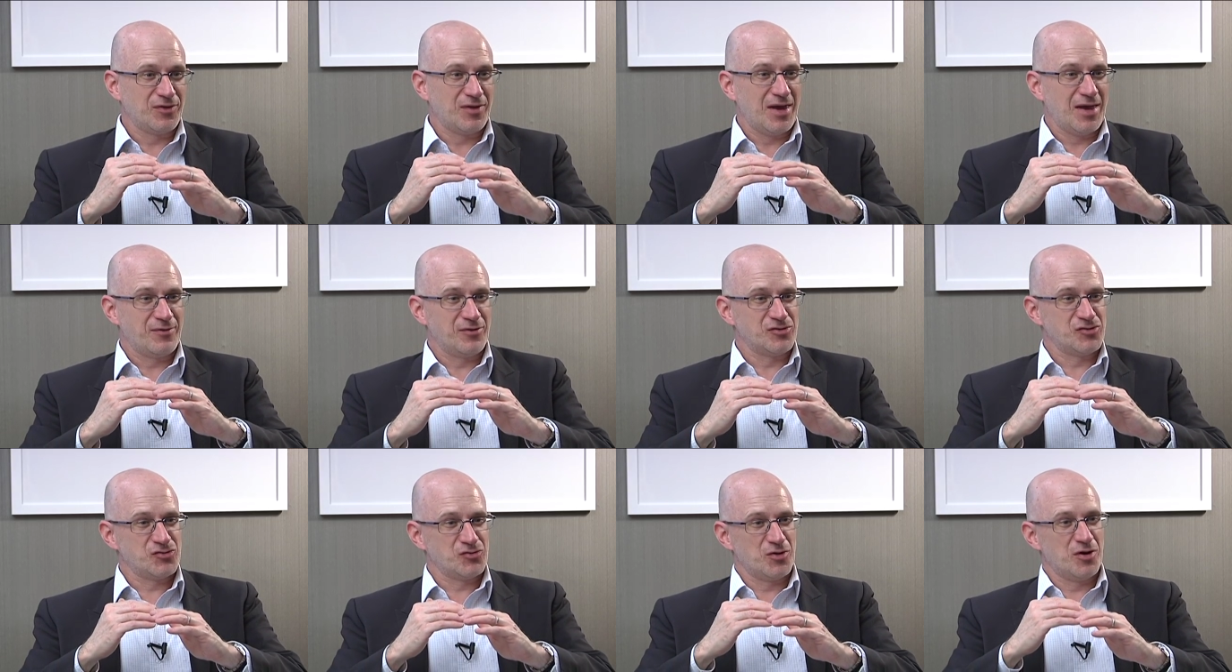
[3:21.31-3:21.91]
They have
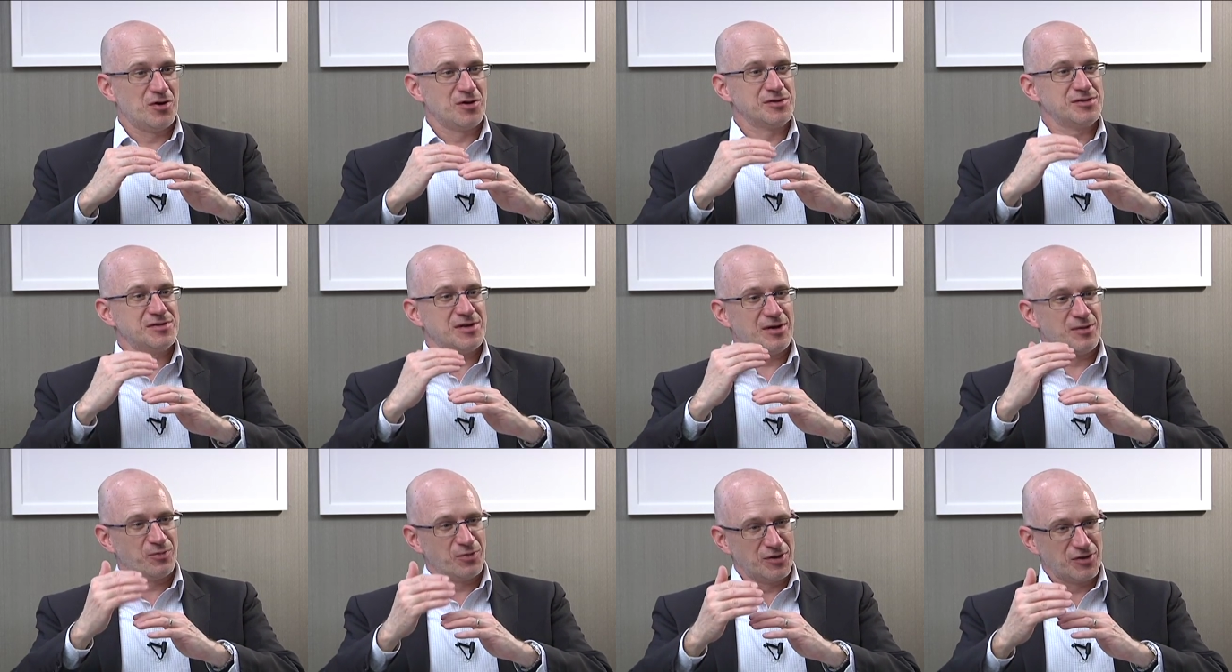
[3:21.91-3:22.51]
a strong
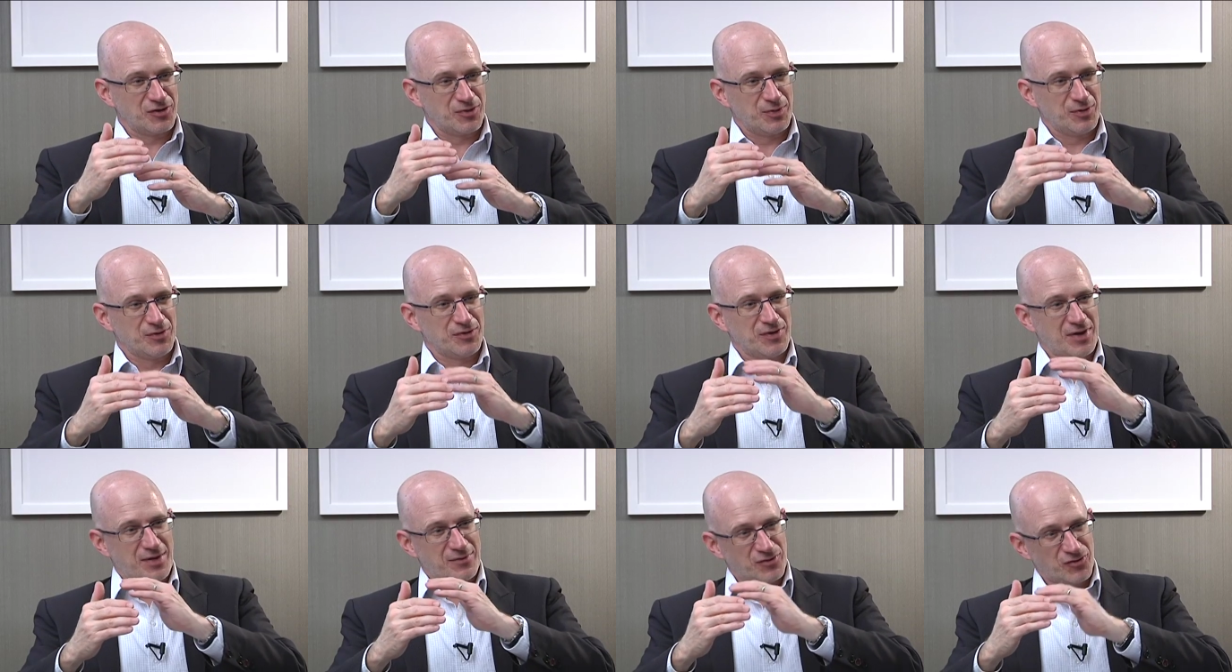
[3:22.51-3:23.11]
set of
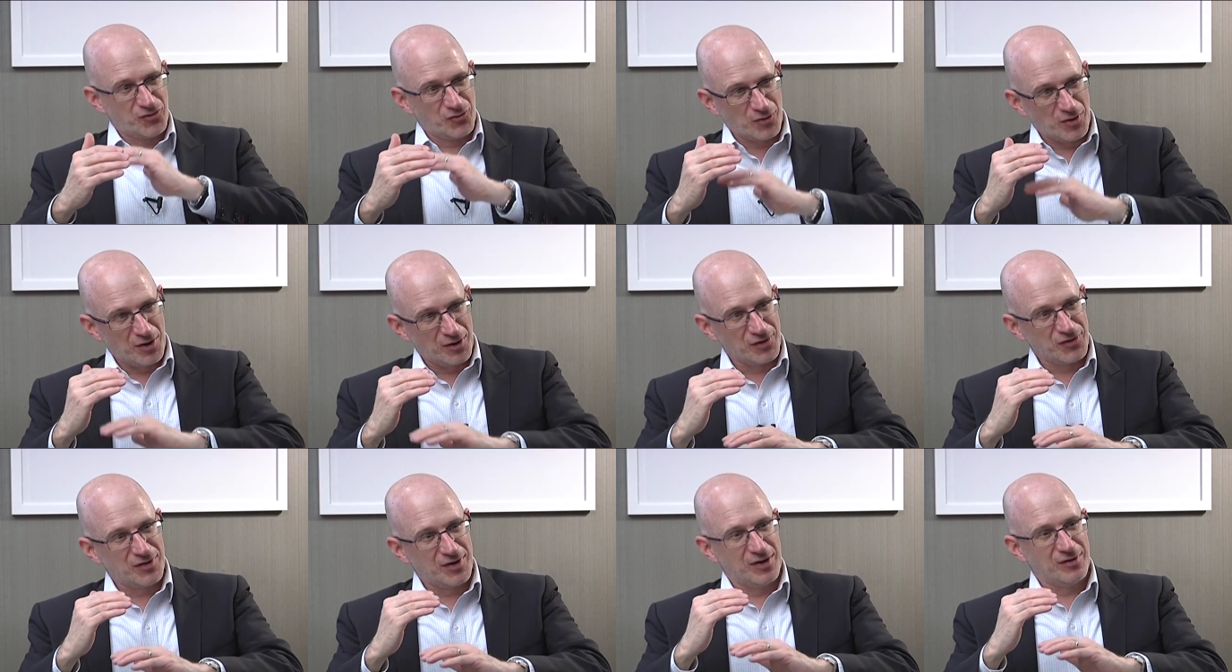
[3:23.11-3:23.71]
principles. They have a
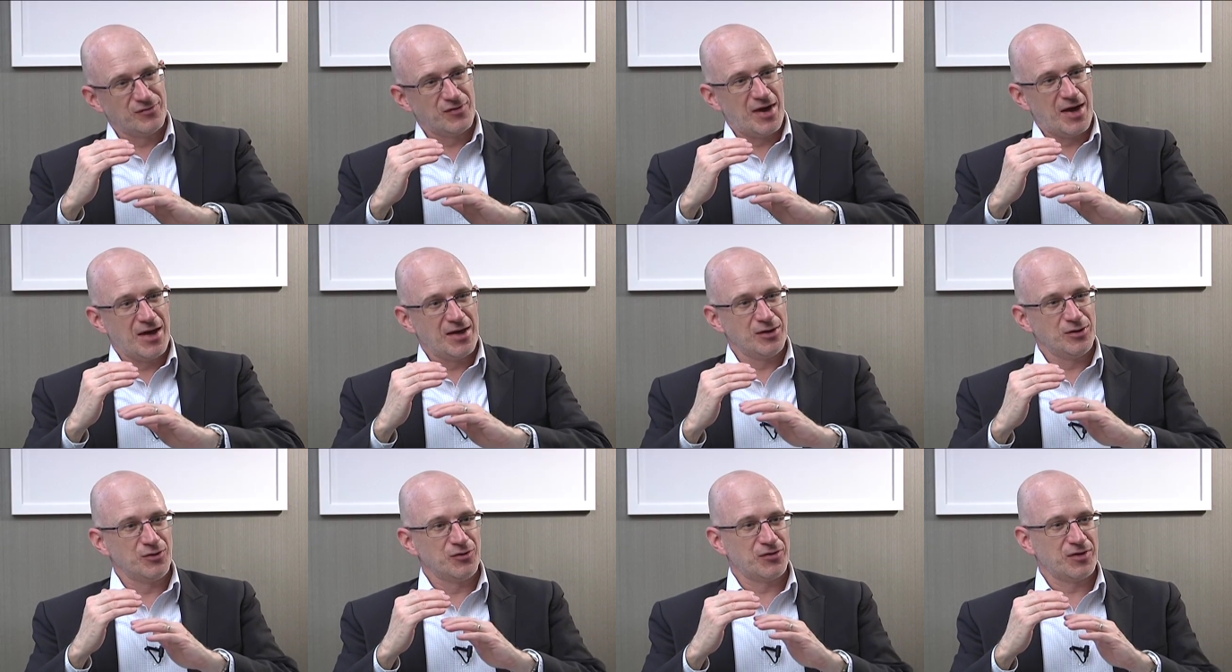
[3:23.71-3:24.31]
strong set of
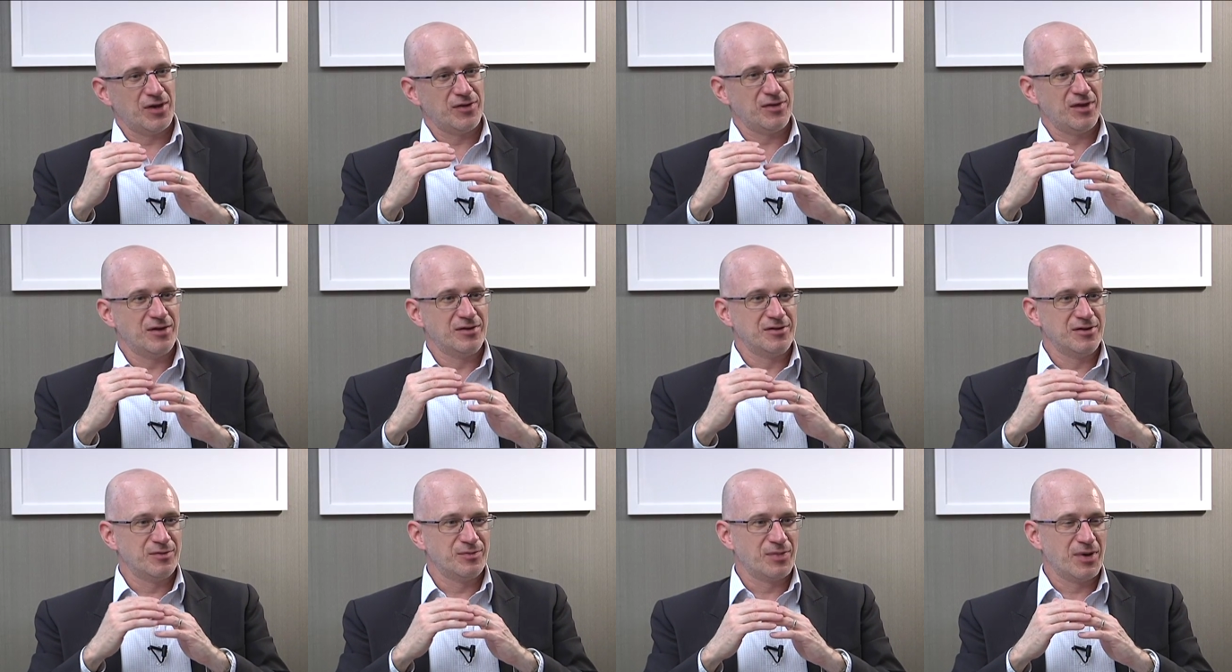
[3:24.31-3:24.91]
values that they
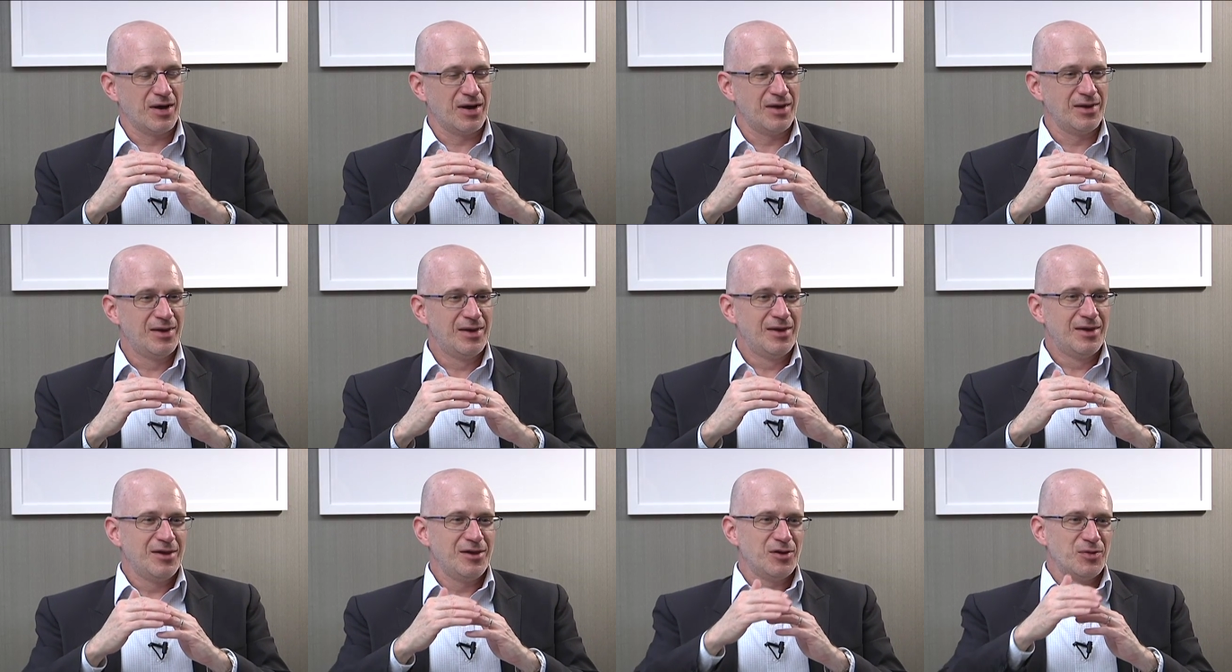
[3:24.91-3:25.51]
live by.
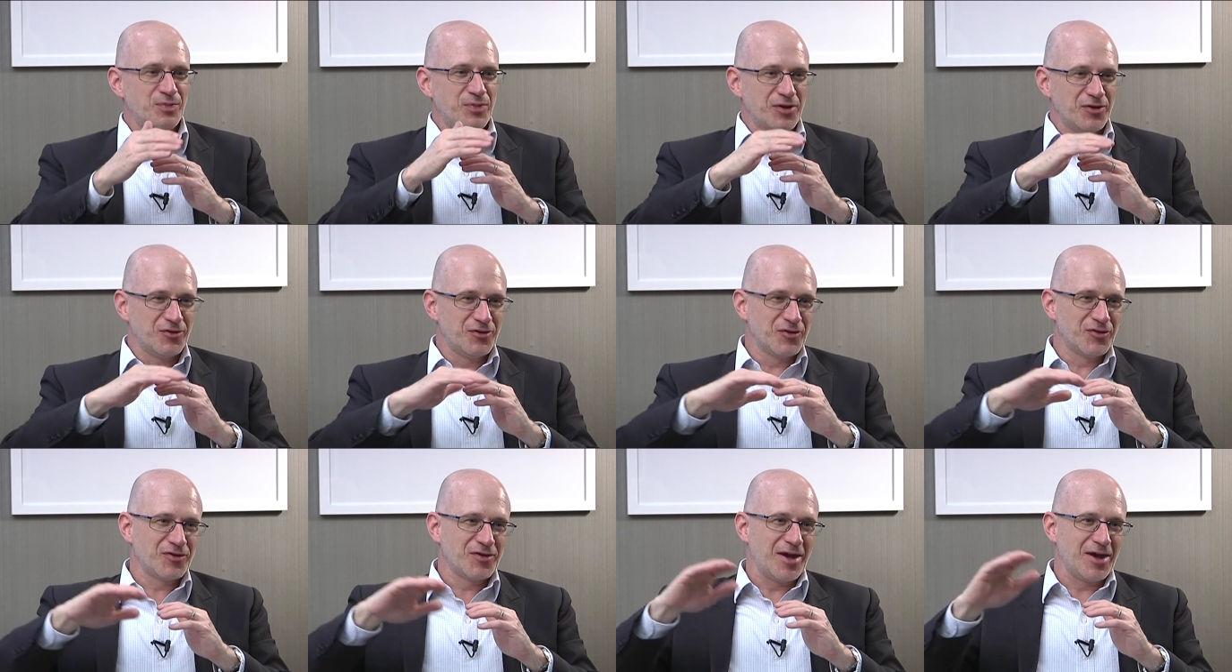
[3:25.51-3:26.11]
You know,
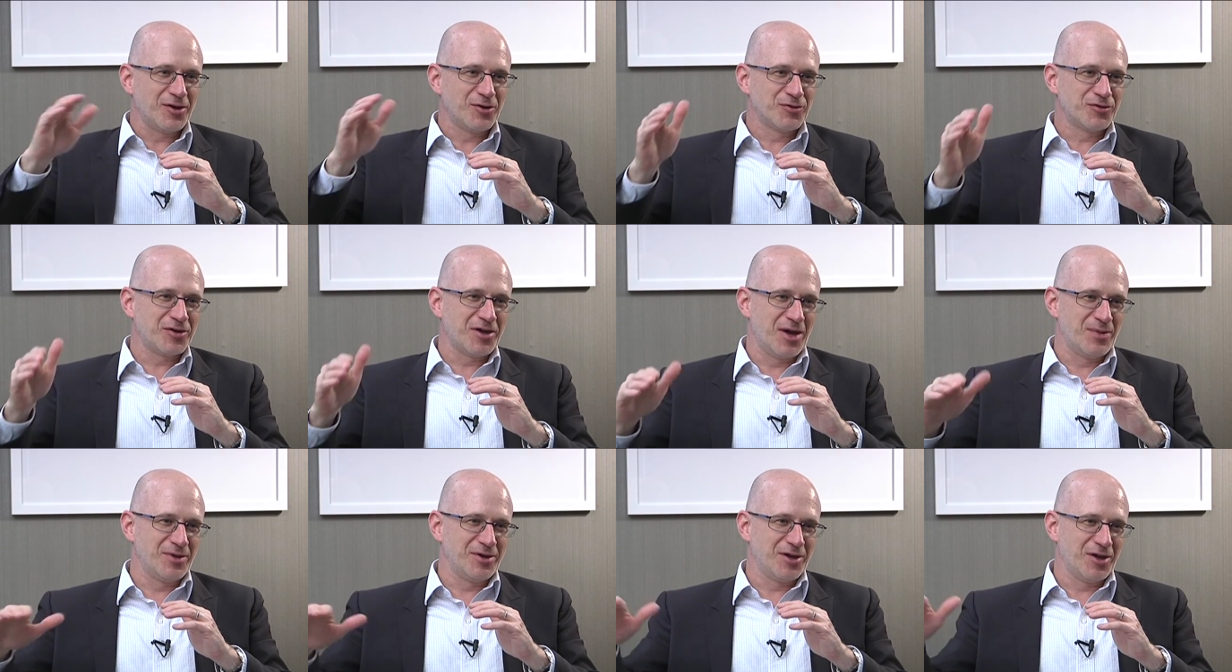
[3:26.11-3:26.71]
business cycles
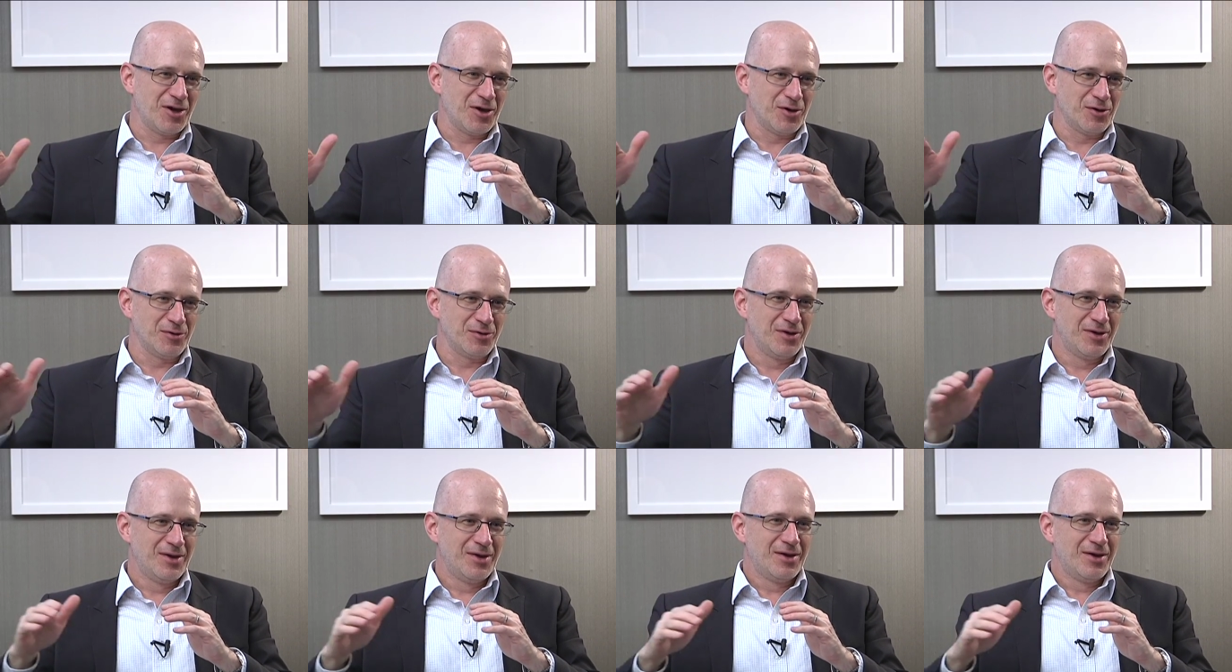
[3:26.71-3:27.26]
come and go.